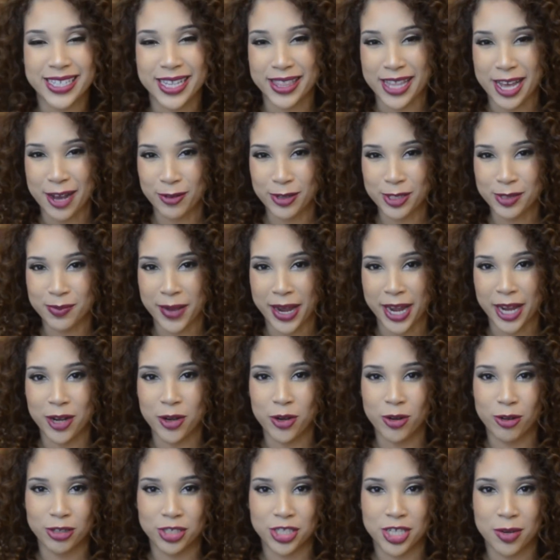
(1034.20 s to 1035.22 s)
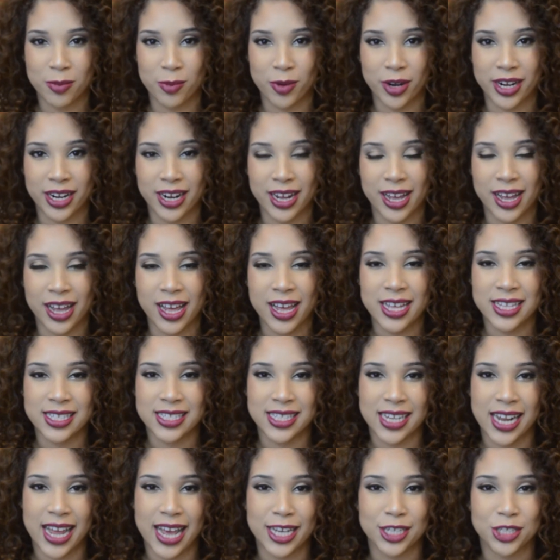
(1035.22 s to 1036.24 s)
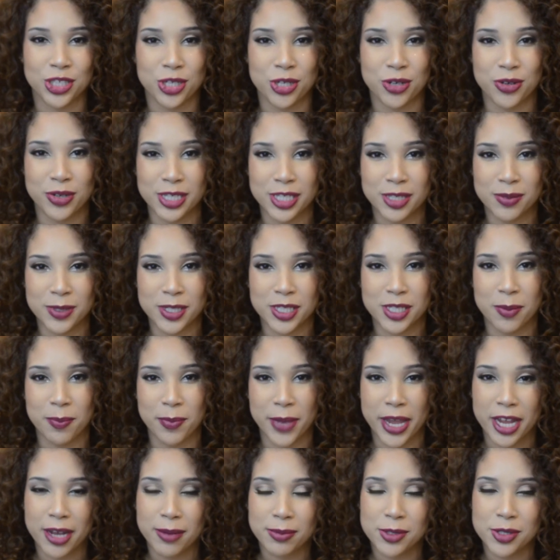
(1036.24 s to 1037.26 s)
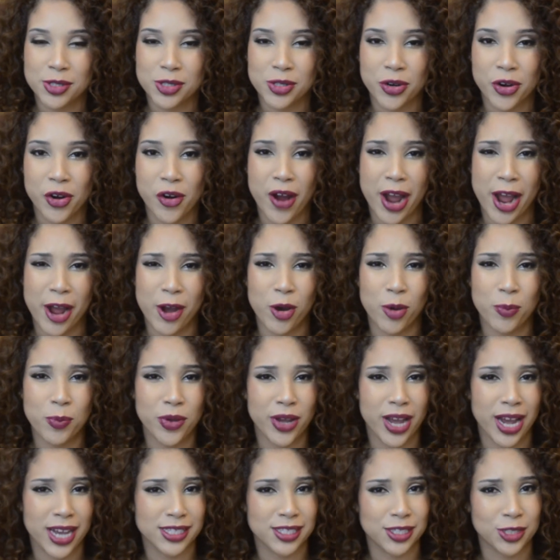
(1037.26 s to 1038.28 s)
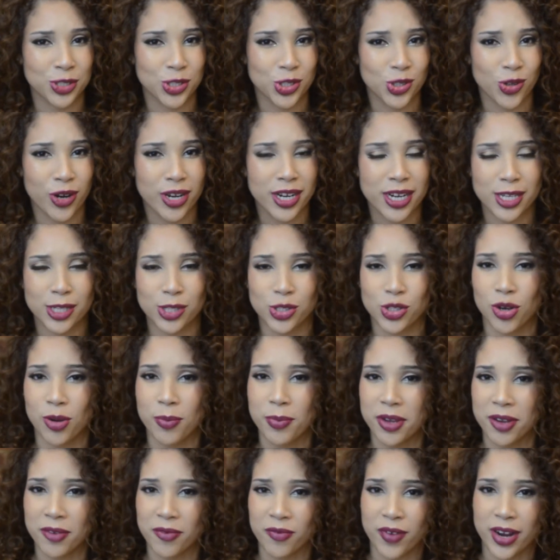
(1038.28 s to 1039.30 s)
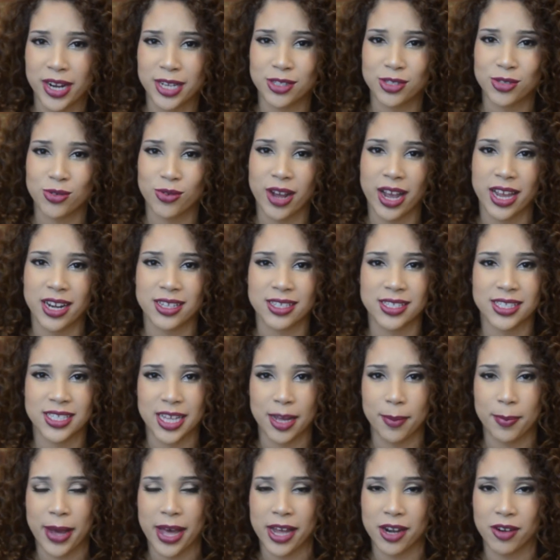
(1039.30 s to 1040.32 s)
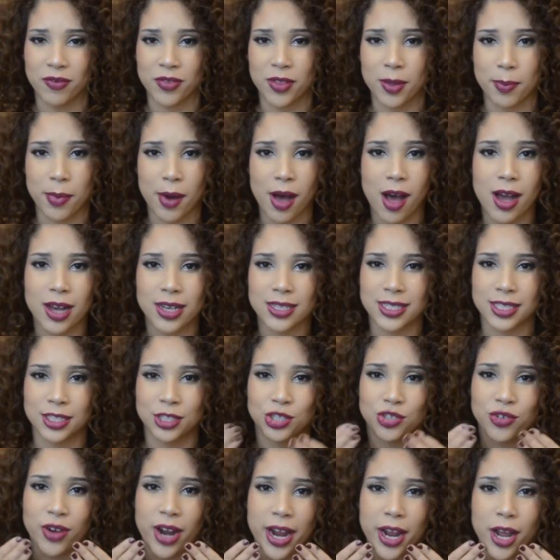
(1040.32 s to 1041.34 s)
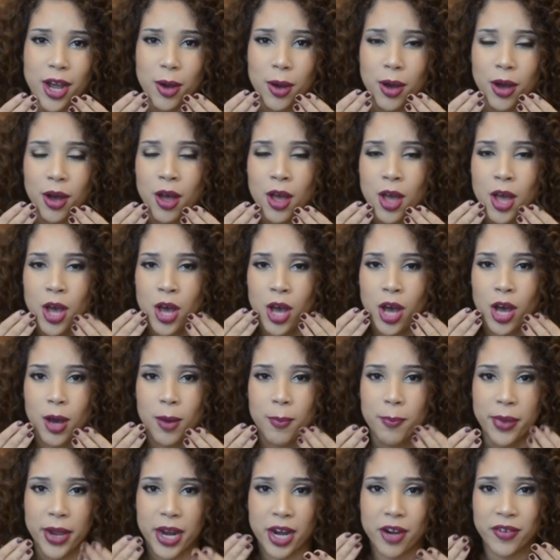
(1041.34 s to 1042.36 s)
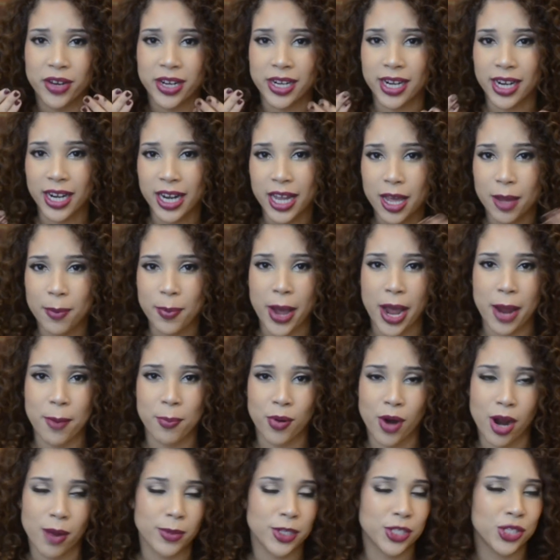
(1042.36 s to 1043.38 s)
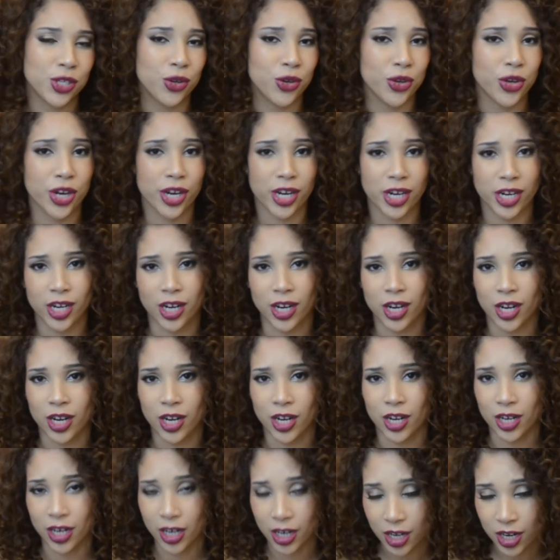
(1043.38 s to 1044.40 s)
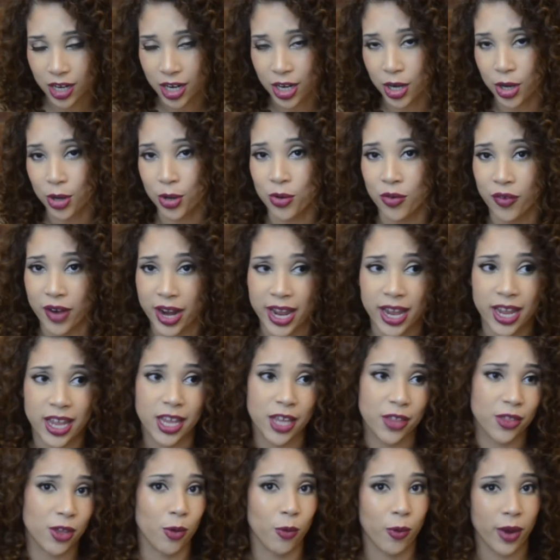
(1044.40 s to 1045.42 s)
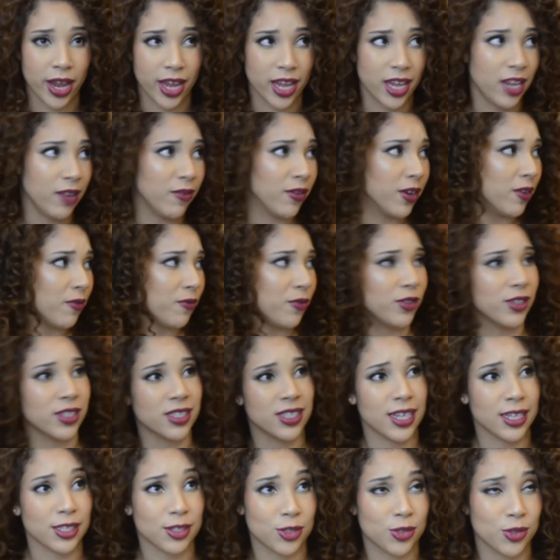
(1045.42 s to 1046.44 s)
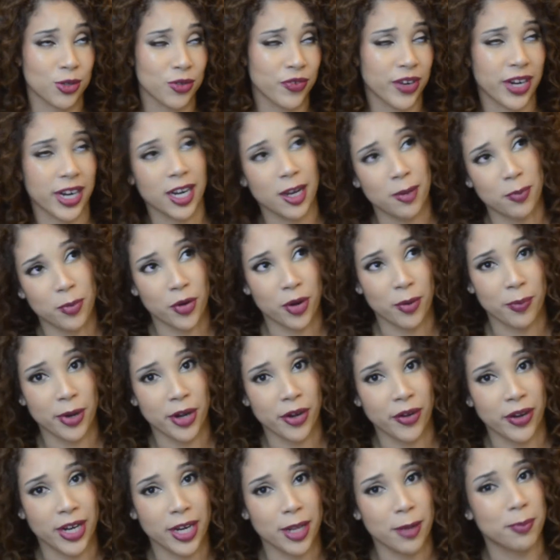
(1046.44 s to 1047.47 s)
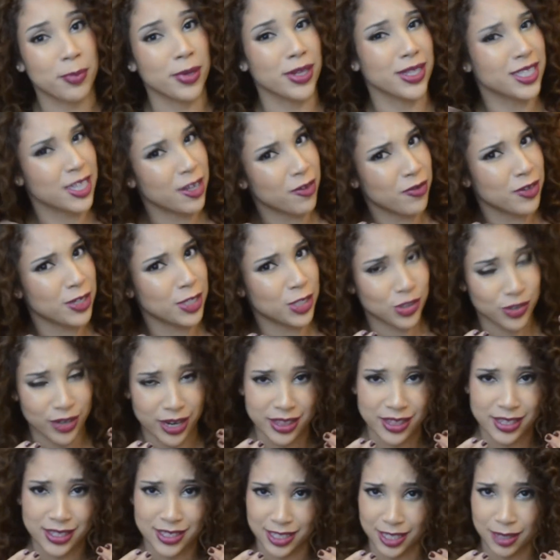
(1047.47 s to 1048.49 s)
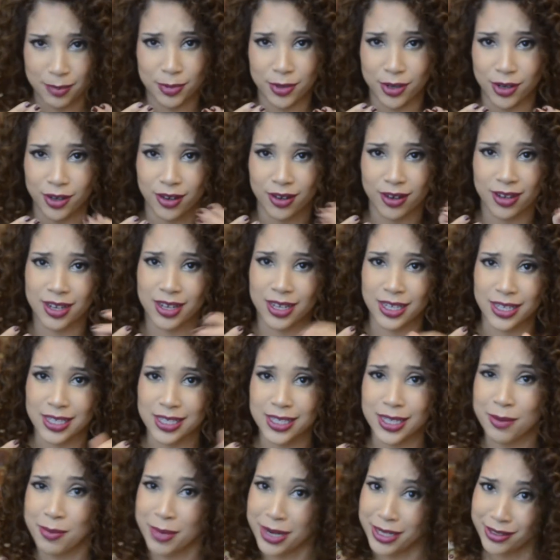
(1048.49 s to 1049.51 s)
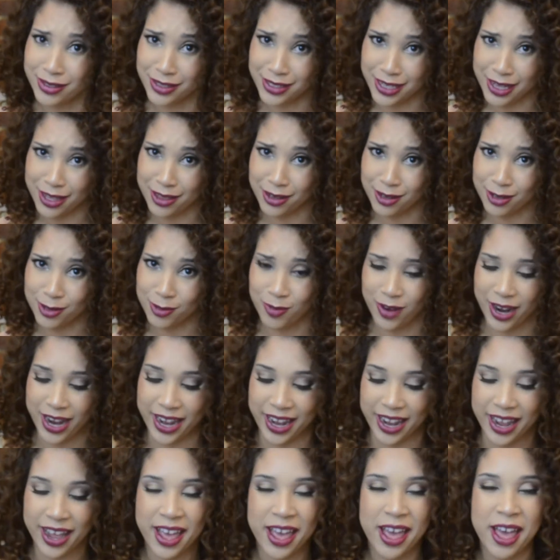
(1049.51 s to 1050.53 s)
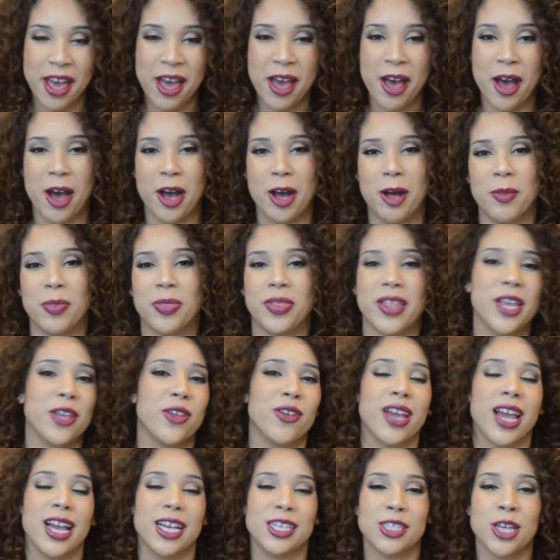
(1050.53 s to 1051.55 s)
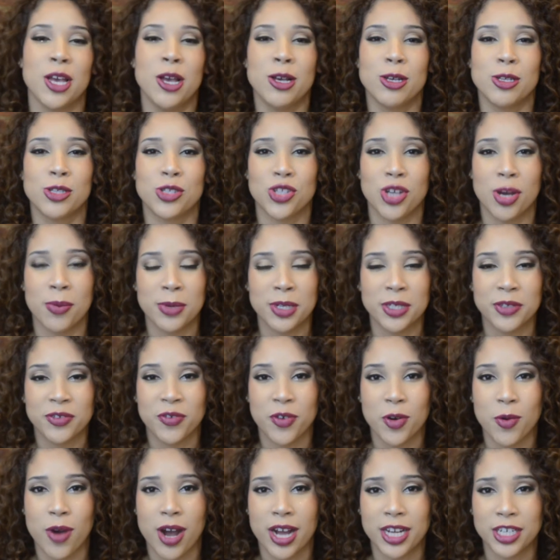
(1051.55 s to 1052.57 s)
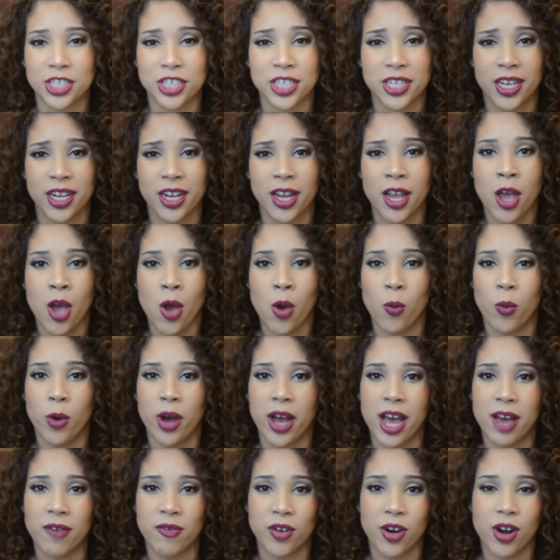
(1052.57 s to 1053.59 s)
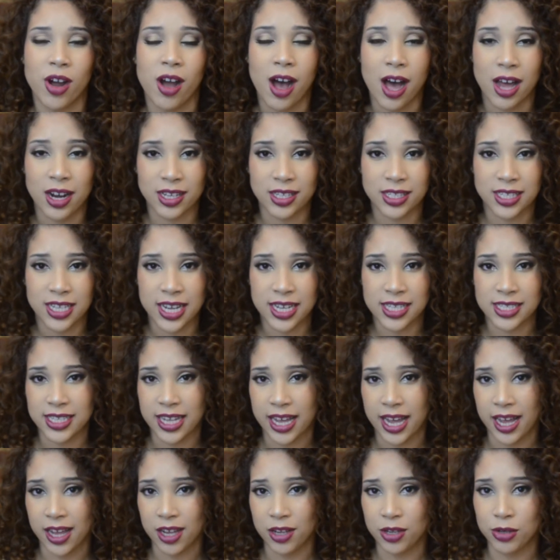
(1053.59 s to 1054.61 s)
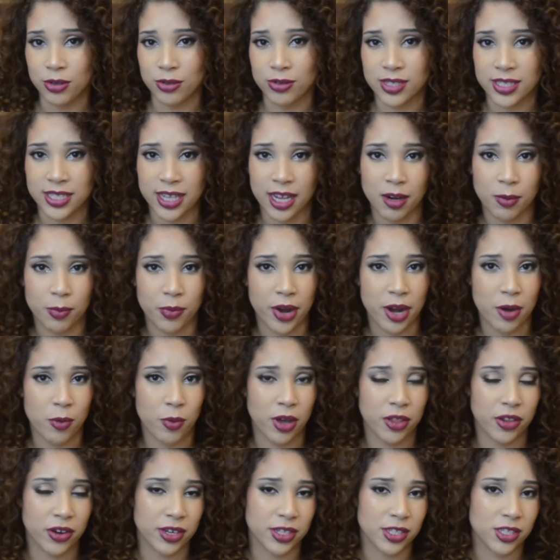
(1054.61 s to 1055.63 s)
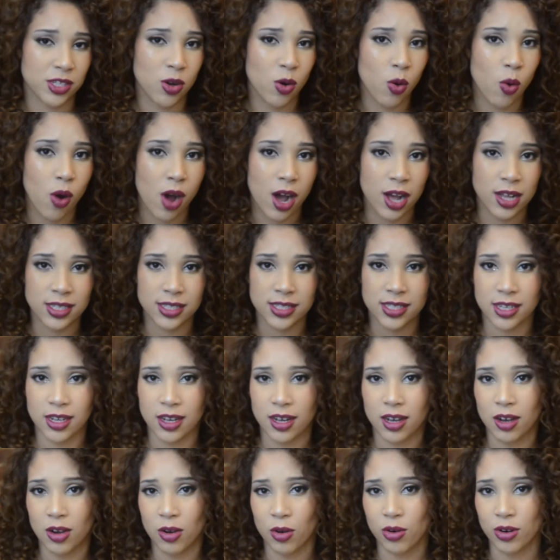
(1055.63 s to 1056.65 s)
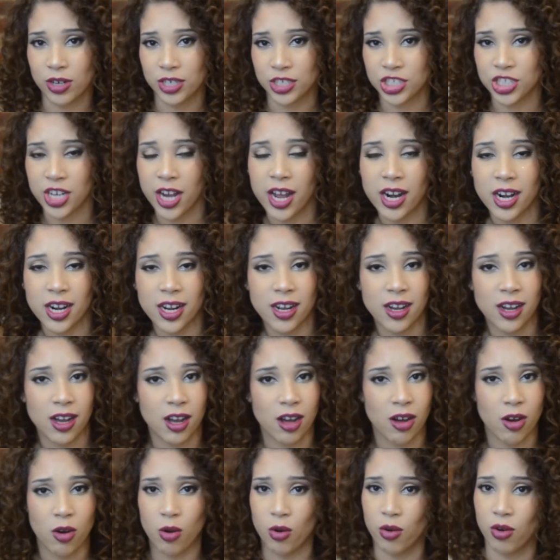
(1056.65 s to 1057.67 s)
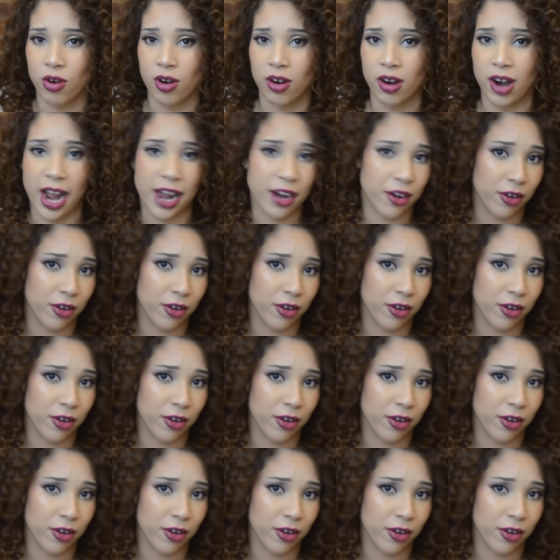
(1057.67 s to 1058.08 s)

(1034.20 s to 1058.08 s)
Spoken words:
that was my Noche Buena / Christmas makeup tutorial. I hope you guys enjoyed it. Don't be afraid to kind of step out of the box and try a berry lip. I promise you, you're gonna look great either way, even if you decide to do a red lip or a berry lip. But definitely try this lip, girl, because it makes your teeth look white. Thank you guys so much for watching. Whatever holidays that you celebrate, whether it's Kwanzaa or Chanukah, or